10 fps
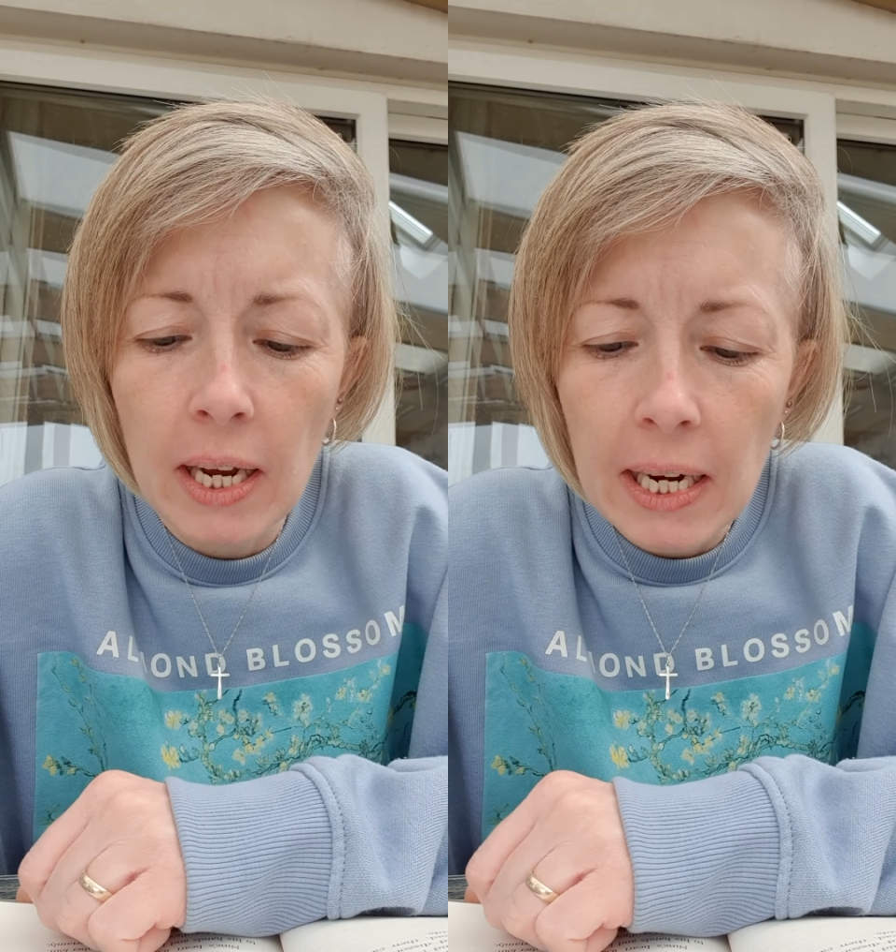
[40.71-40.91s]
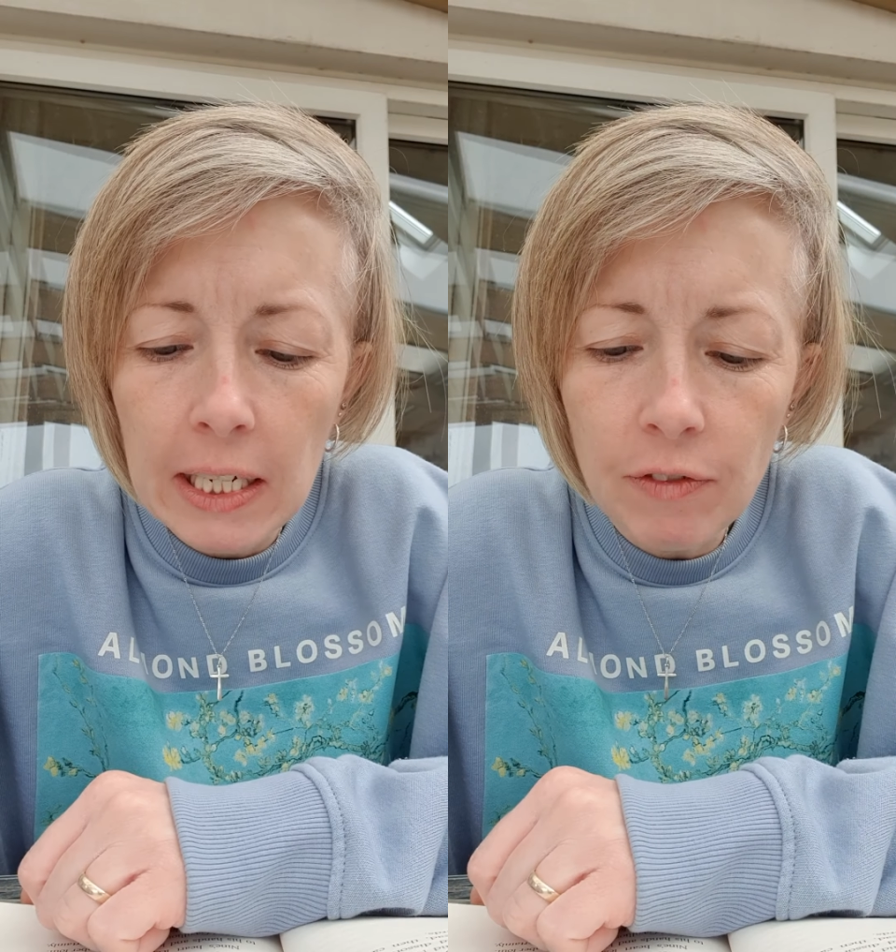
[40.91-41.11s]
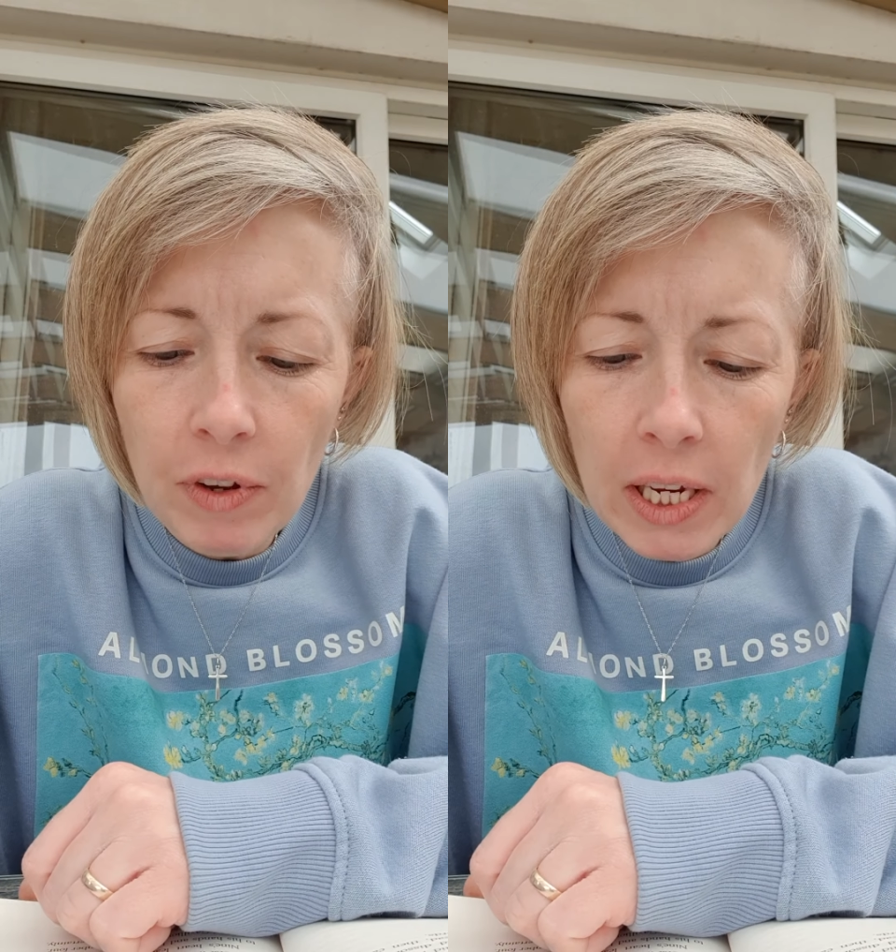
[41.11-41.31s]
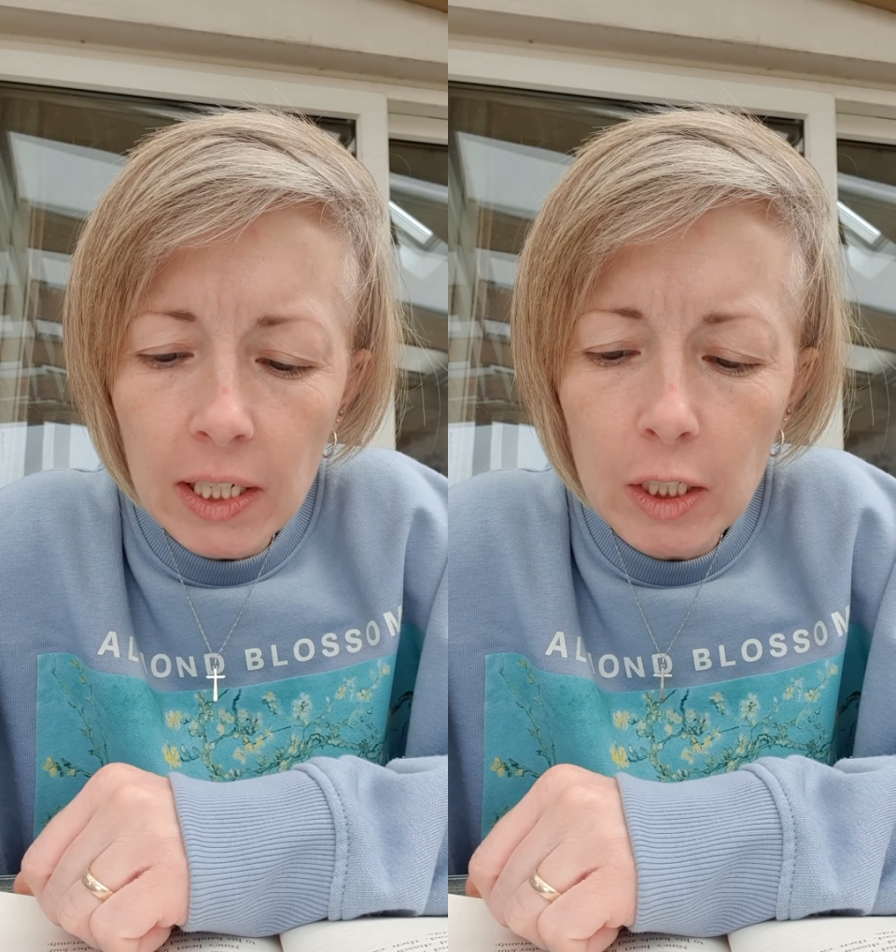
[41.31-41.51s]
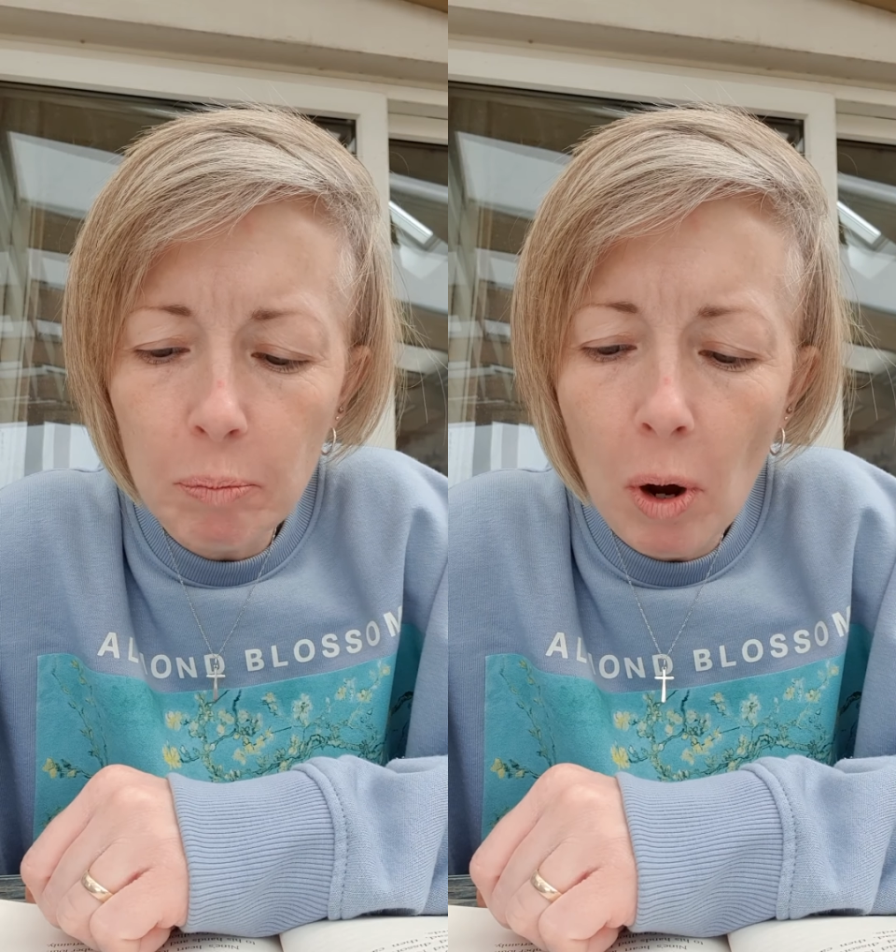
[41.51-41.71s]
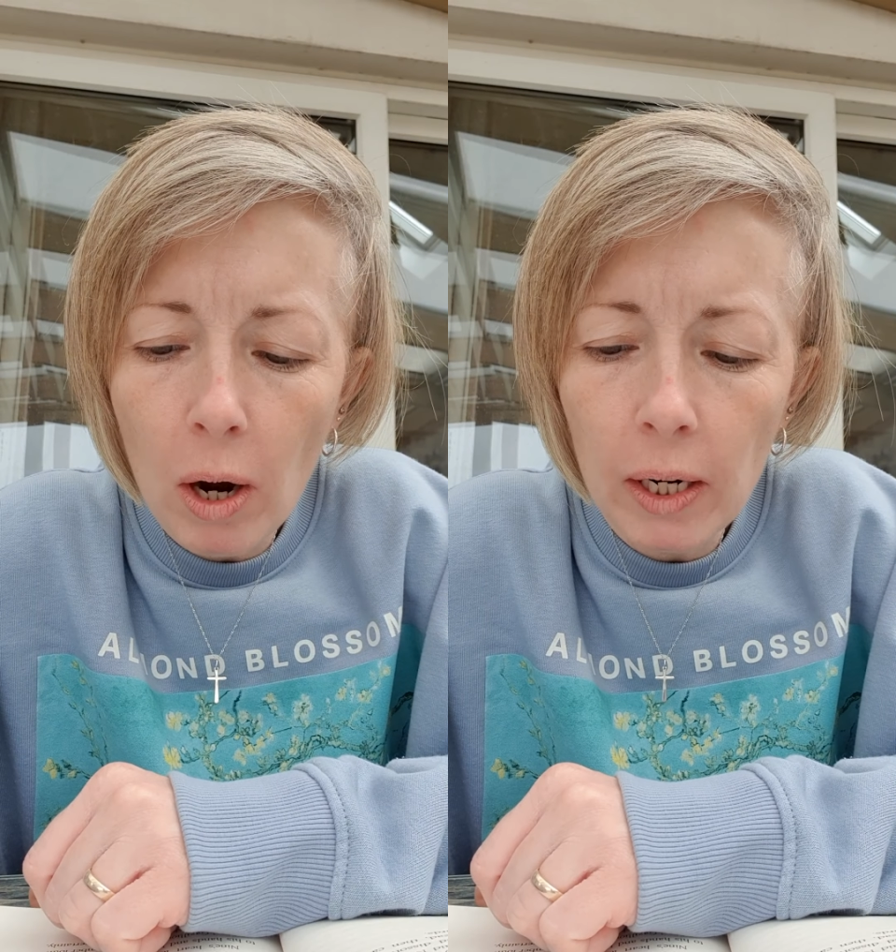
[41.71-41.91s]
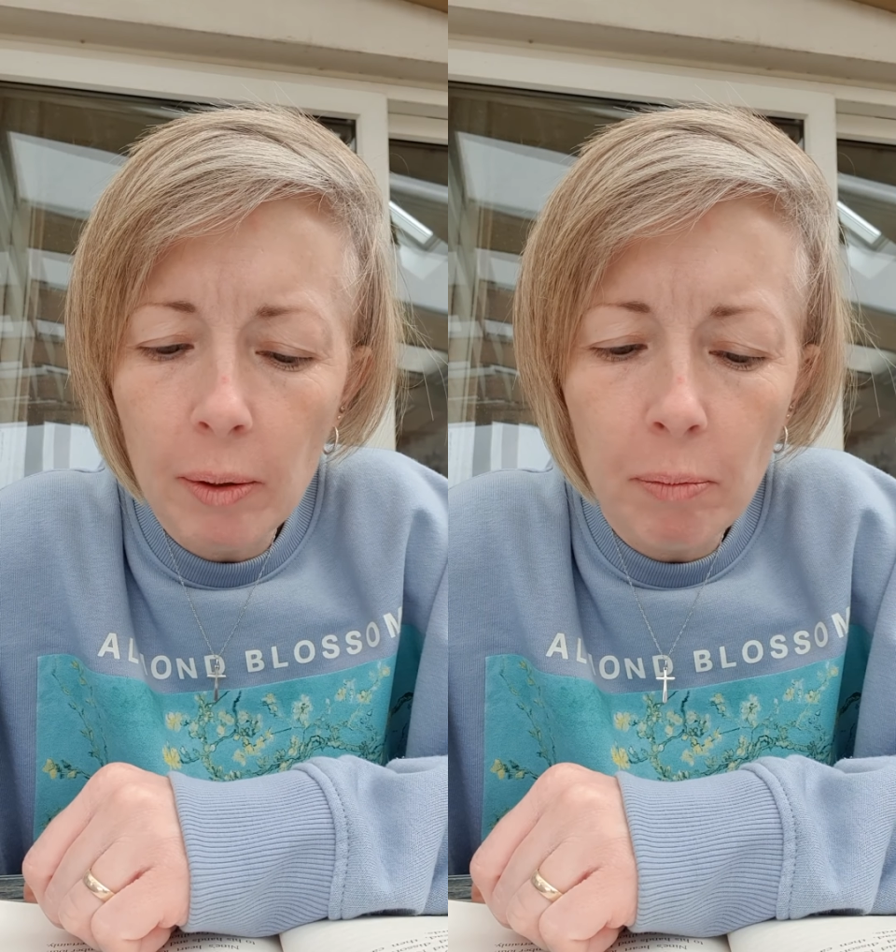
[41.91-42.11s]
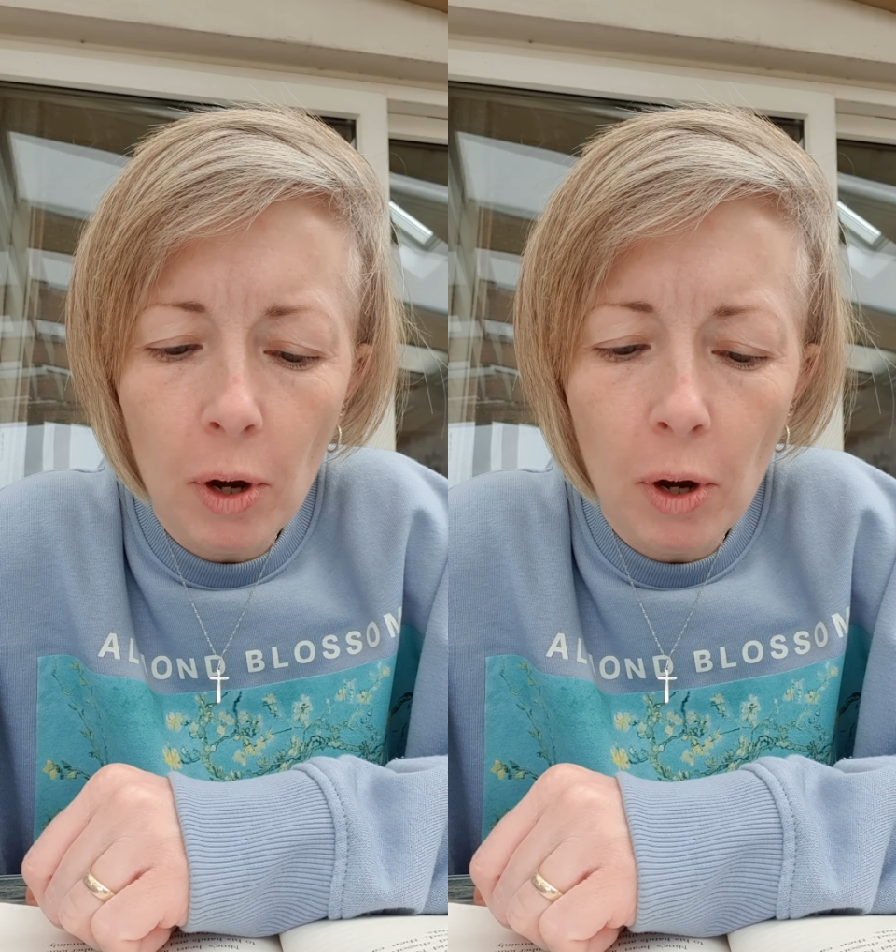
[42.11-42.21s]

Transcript: his fingers sparkling